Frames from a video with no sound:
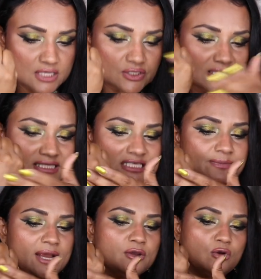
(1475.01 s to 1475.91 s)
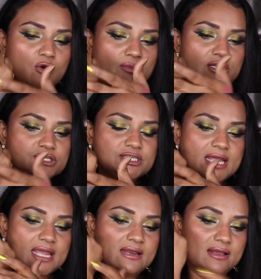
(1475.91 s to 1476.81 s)
So this is my normal
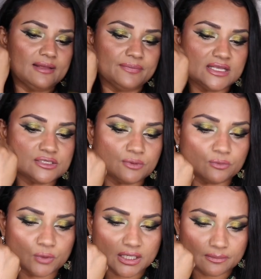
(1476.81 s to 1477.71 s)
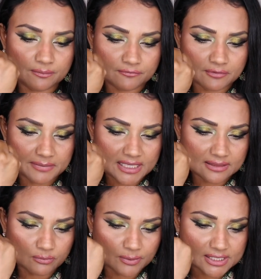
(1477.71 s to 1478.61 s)
shade and this would work for me in
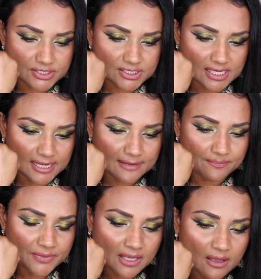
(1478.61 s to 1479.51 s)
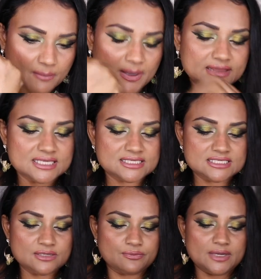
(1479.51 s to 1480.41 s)
the winter time. But this
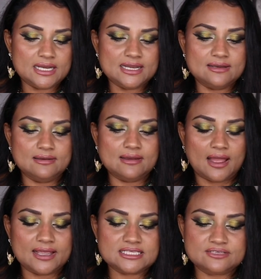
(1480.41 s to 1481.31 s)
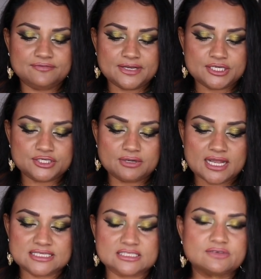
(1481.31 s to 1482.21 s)
is a really nice finish, you
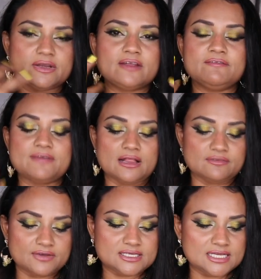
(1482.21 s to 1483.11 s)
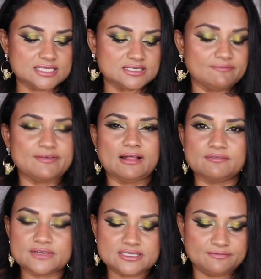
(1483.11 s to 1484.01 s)
guys. It's very velvety. It's a
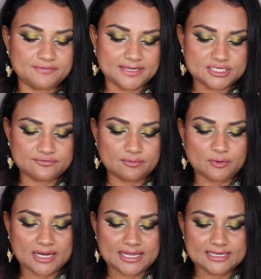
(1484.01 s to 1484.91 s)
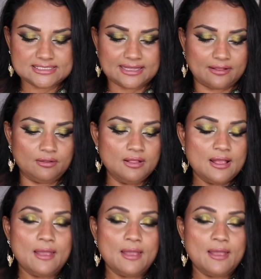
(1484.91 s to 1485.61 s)
velvety finish from what I can tell.